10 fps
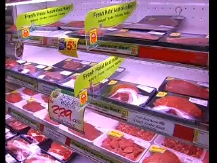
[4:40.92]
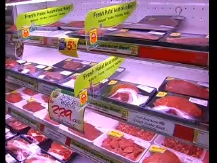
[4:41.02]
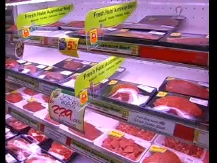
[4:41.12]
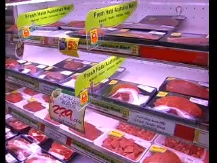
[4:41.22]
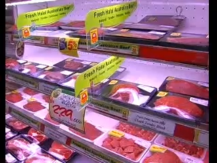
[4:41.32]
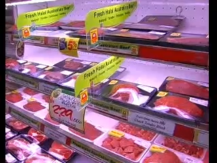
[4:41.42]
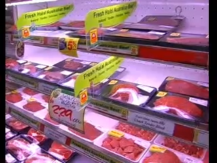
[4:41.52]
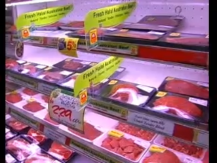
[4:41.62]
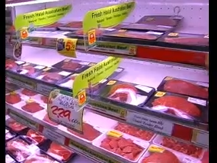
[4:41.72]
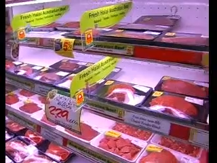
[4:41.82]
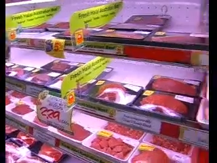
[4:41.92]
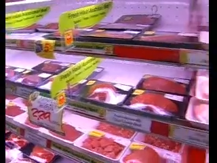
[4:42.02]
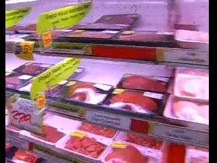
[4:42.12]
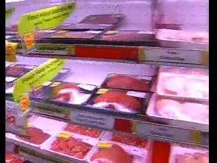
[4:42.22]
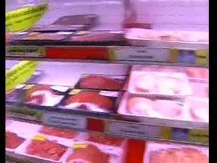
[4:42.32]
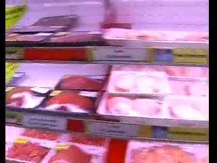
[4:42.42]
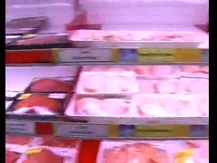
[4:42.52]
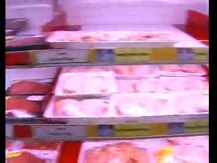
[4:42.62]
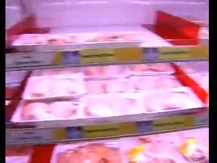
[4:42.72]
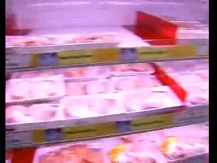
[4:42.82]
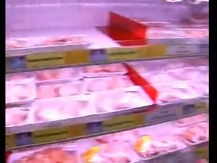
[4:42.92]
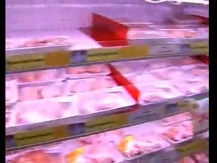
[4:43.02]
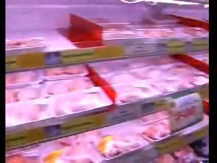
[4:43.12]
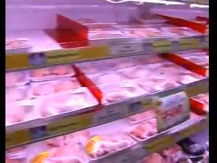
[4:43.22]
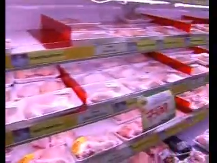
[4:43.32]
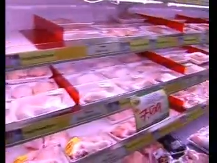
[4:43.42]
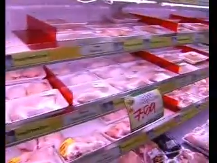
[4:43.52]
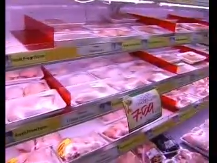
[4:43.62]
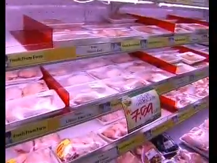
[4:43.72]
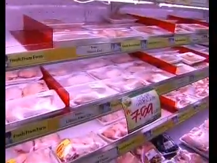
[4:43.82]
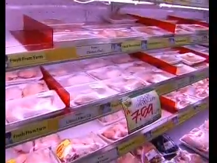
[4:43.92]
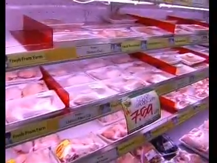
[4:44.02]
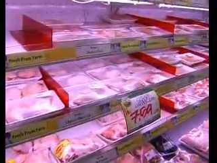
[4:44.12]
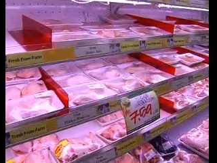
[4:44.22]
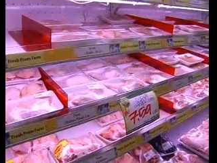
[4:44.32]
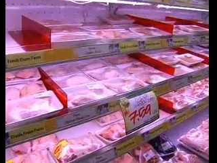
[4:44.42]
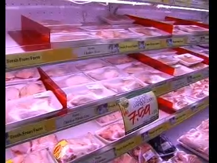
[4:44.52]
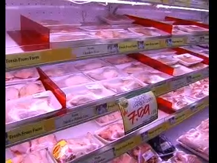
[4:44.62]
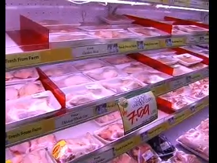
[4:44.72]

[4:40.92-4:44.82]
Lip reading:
No face is visible, so there are no lips to read.